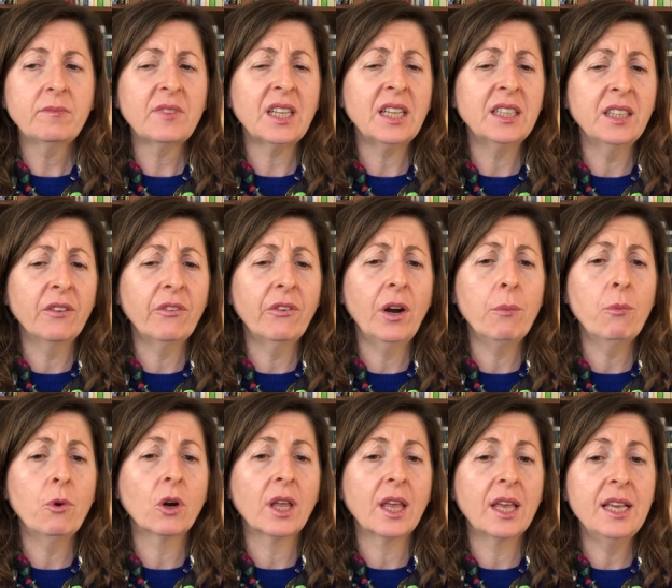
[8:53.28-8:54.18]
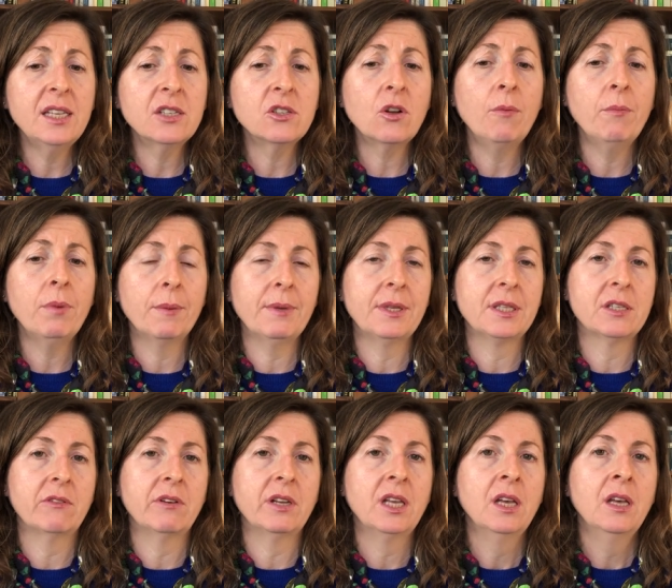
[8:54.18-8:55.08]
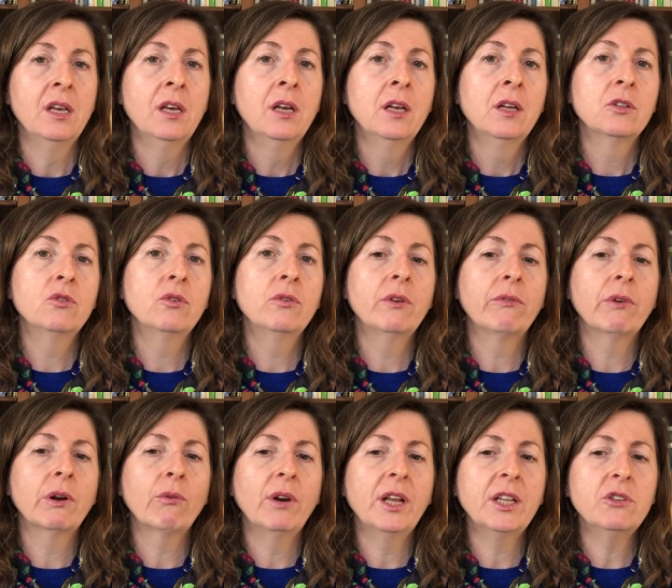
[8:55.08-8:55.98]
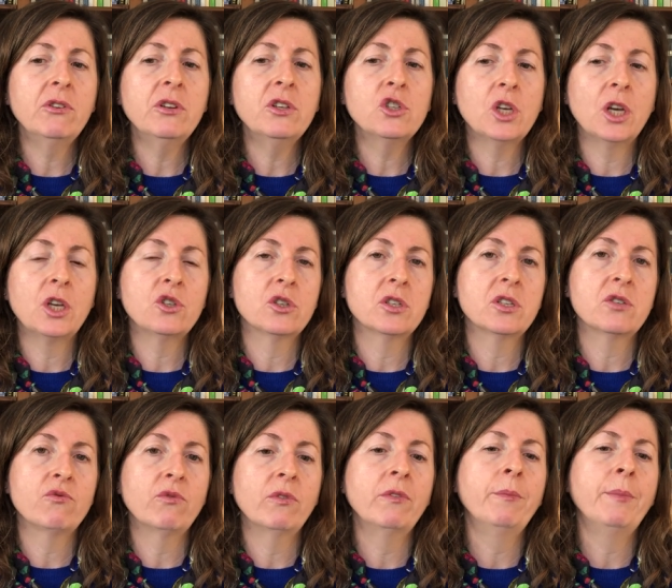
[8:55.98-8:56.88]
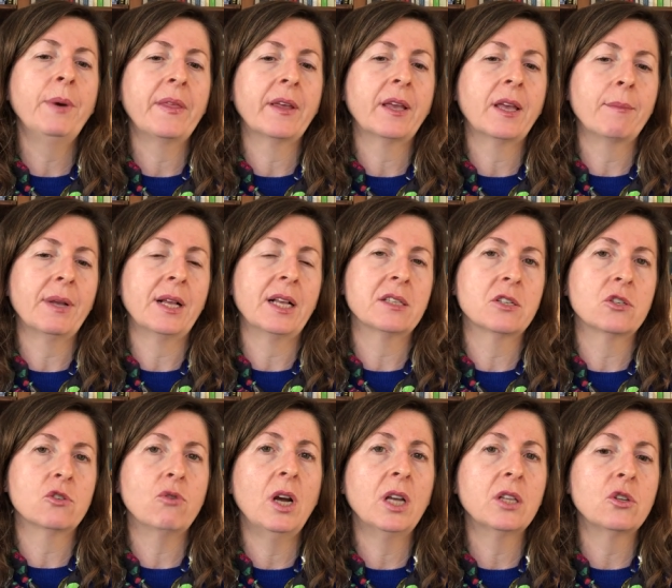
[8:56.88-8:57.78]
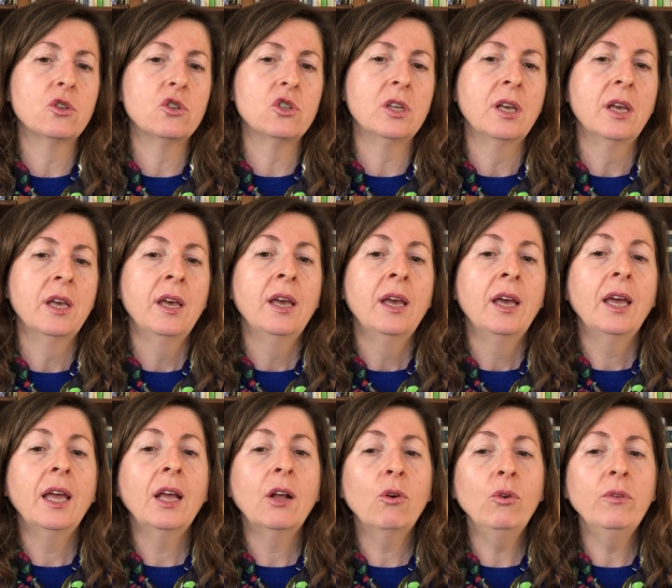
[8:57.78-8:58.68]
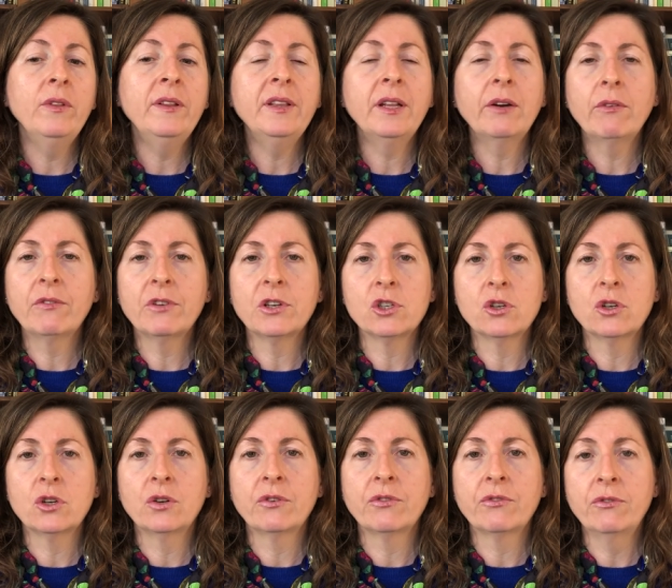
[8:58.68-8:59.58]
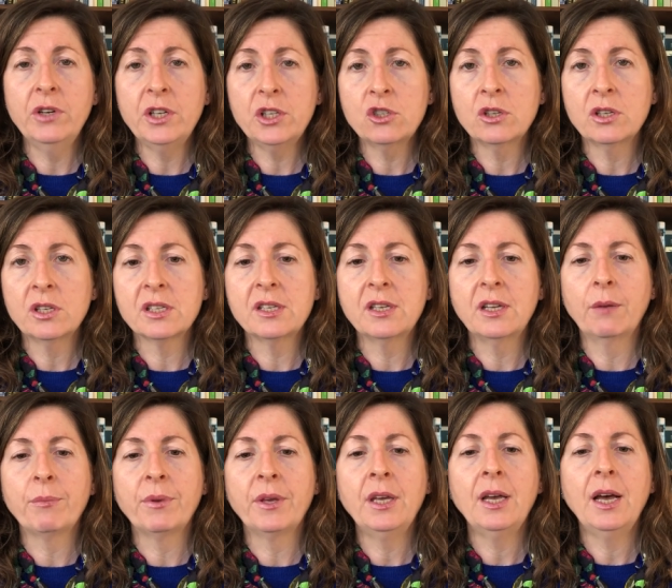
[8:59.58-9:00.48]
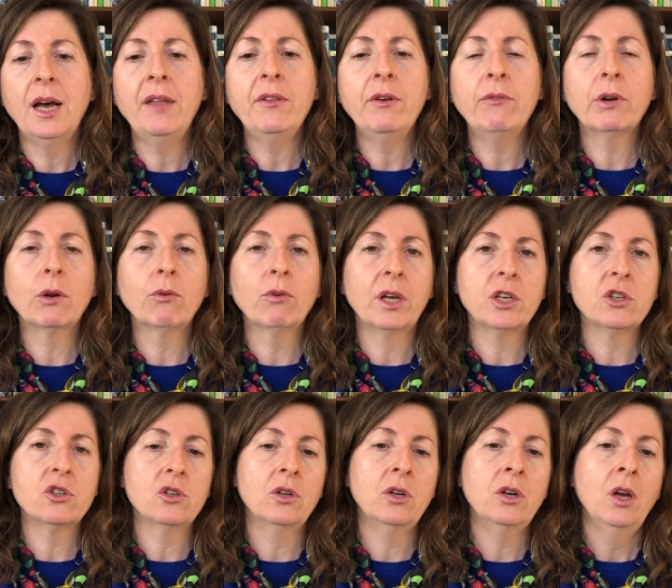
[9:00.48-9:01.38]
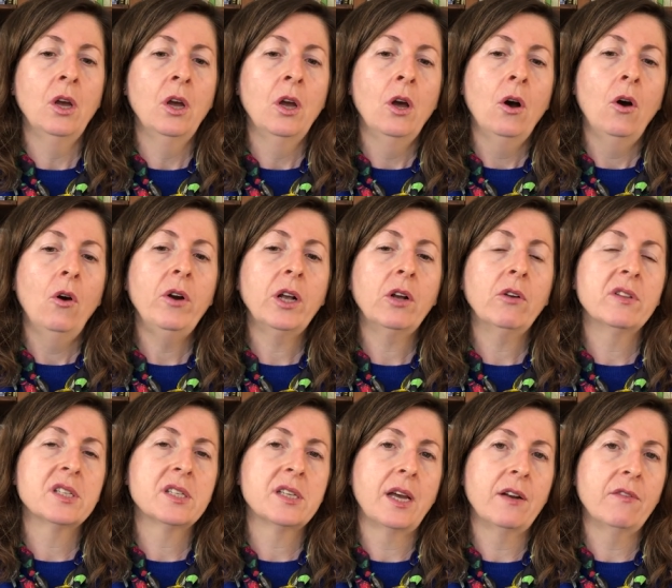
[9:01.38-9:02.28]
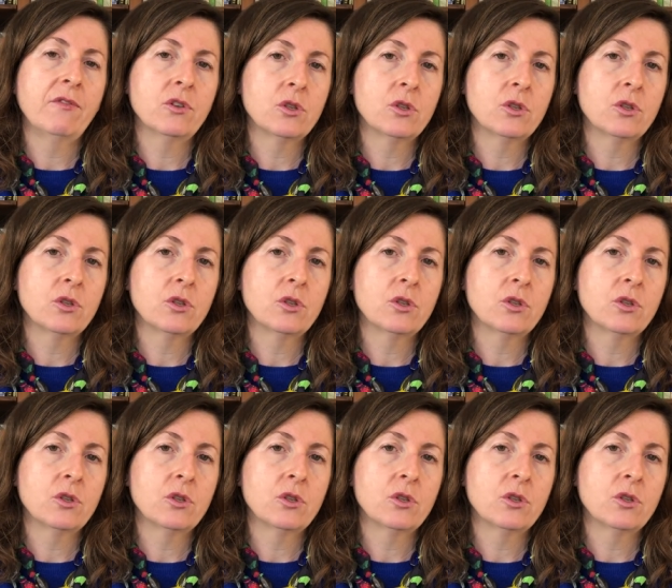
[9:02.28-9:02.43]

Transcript: The framework is complementary to the regulatory changes driven by the chemicals strategy, including the revision of REACH CLP and the regulation on eco-design for